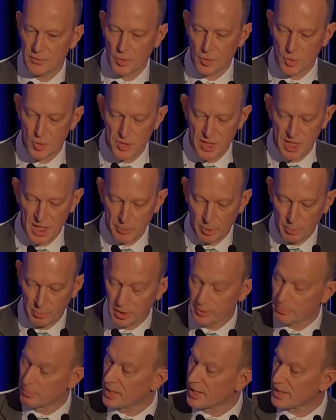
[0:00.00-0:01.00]
sustainable
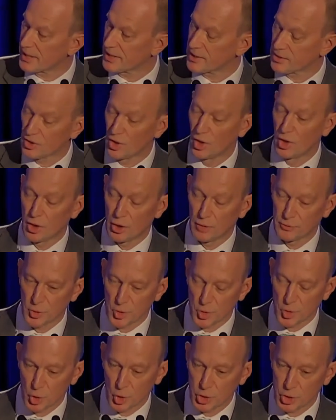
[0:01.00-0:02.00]
bond market, of the
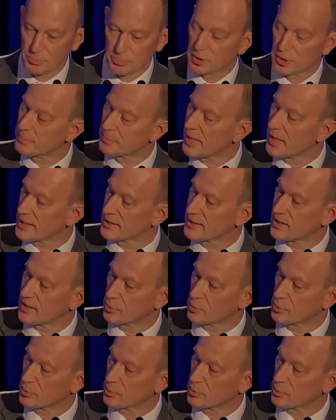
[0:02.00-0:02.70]
social bond market.